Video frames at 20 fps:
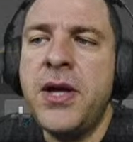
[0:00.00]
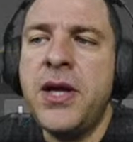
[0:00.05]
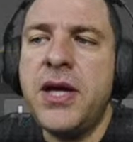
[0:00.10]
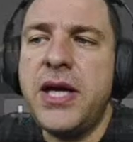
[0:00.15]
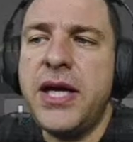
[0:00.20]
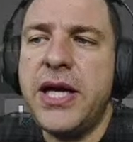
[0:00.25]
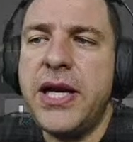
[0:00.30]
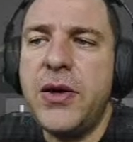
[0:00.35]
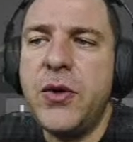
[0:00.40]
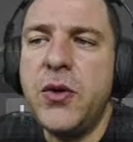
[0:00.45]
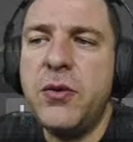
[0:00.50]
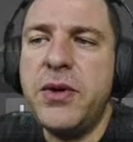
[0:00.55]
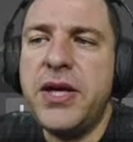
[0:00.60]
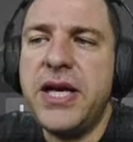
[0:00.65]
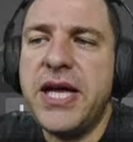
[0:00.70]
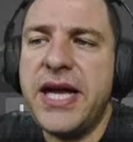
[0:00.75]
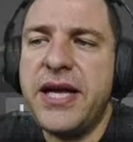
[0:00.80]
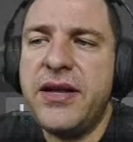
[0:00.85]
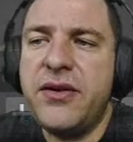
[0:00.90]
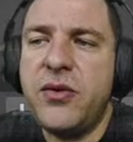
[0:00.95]

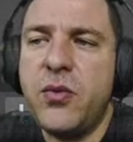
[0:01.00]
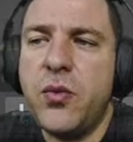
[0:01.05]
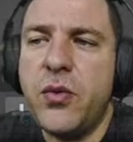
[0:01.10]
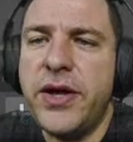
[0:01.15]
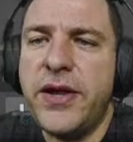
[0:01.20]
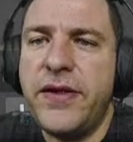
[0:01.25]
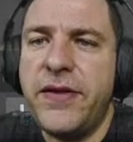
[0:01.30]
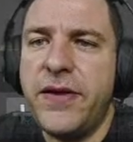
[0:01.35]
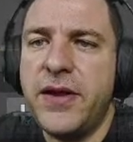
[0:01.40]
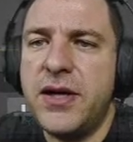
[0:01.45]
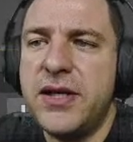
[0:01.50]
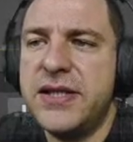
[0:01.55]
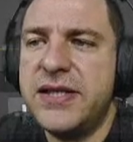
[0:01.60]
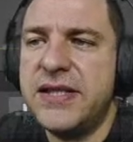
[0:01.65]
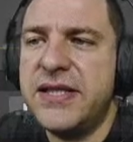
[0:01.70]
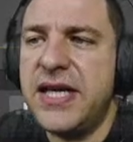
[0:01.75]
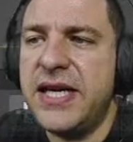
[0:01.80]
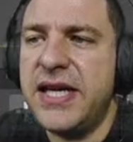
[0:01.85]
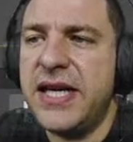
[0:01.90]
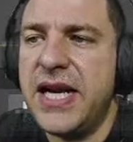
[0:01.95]
illuminate with
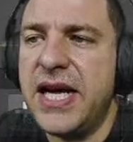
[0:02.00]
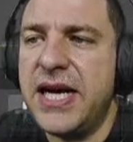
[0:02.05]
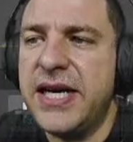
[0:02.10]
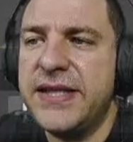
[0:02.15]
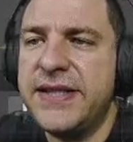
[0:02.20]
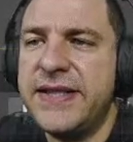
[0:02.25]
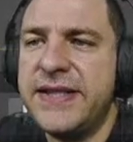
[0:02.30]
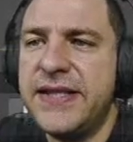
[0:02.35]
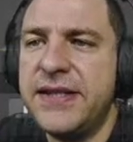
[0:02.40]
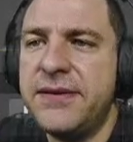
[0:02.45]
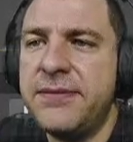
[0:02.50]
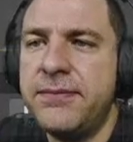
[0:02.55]
scene lights,